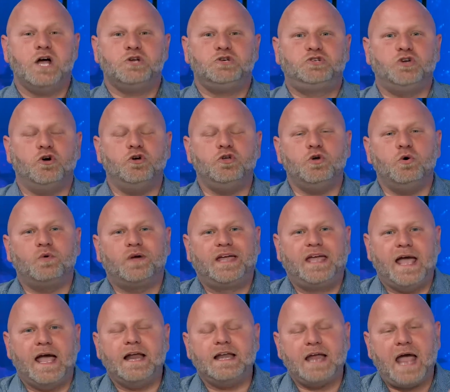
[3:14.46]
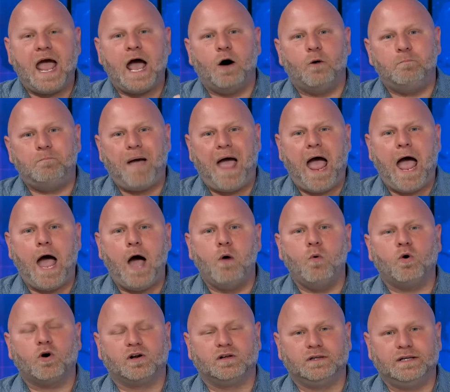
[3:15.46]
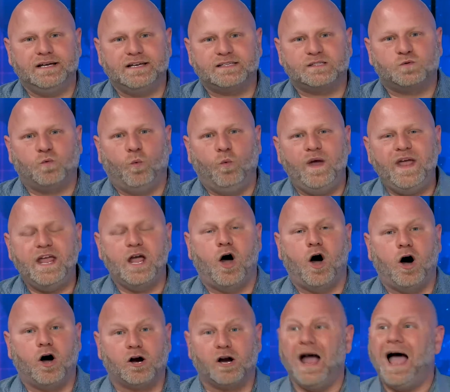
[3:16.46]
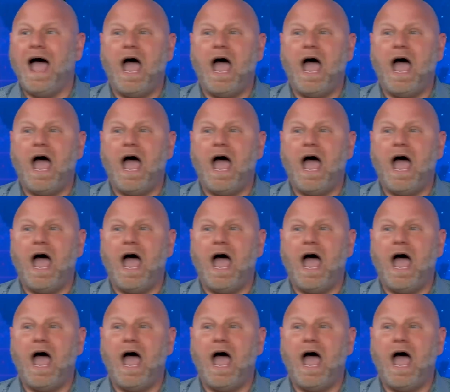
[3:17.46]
Do you get how powerless we are?